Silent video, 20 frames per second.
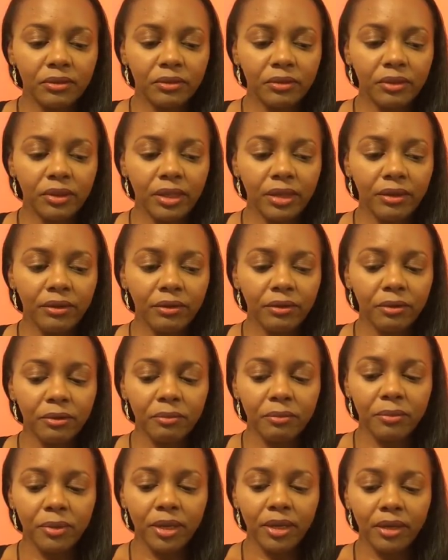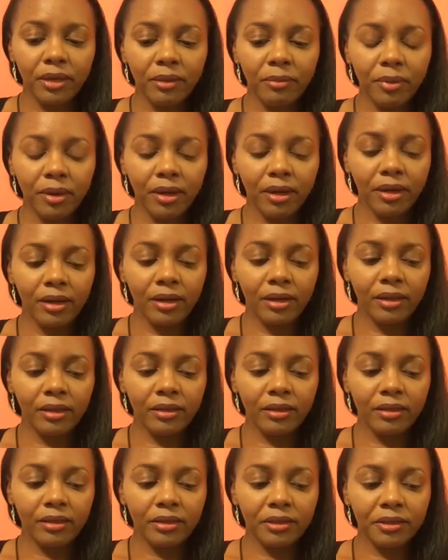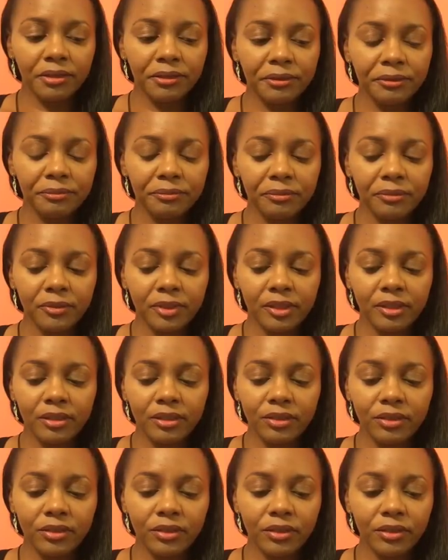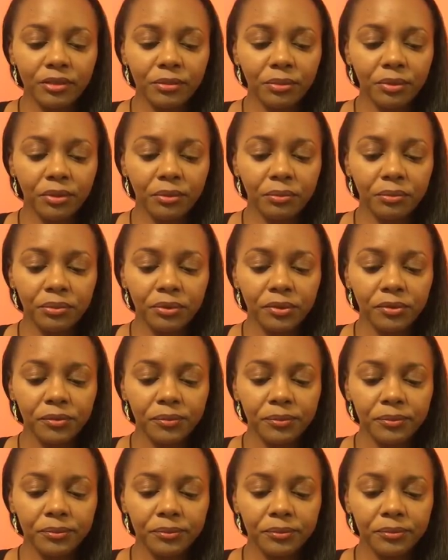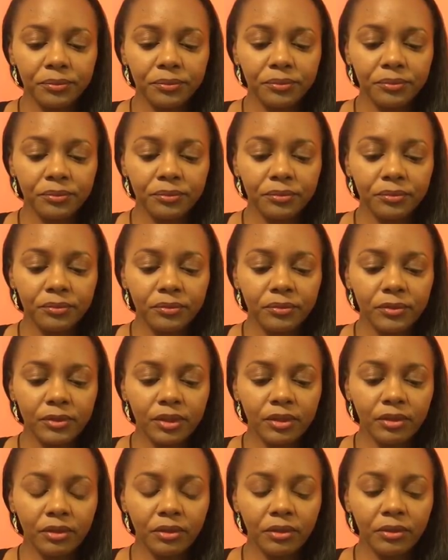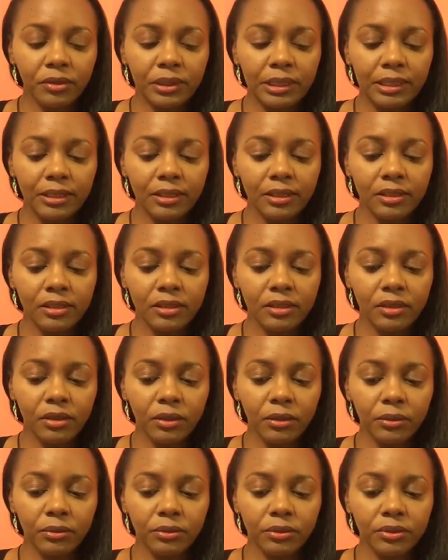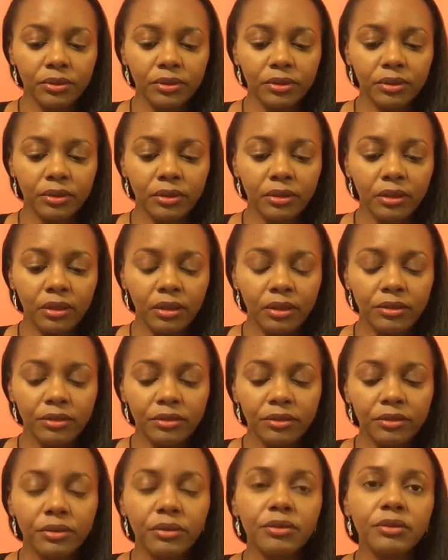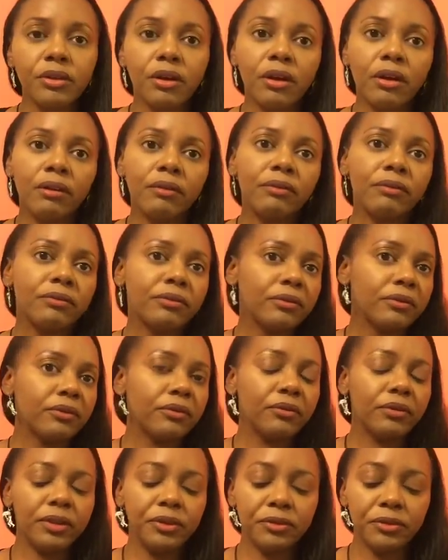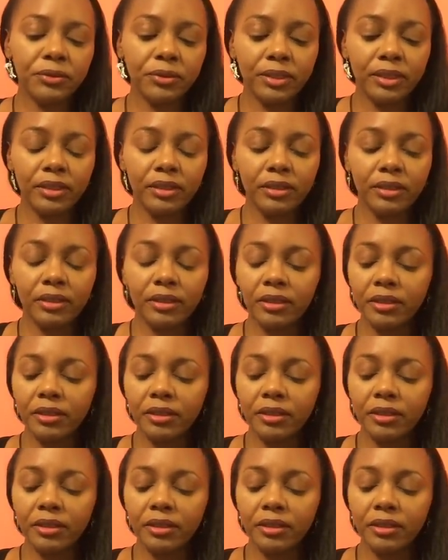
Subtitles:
that are made by indigenous people on the East Coast. So it's all featuring,